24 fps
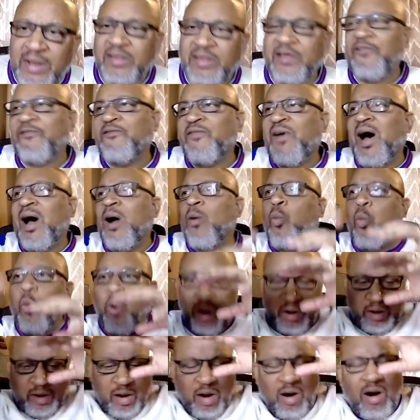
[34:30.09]
to find
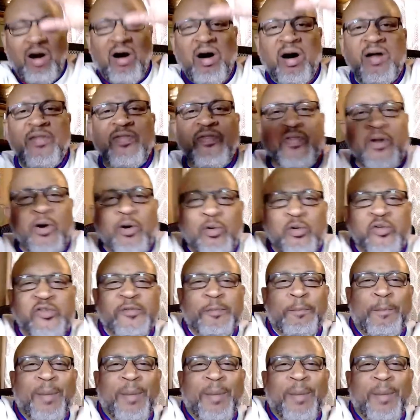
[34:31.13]
what are those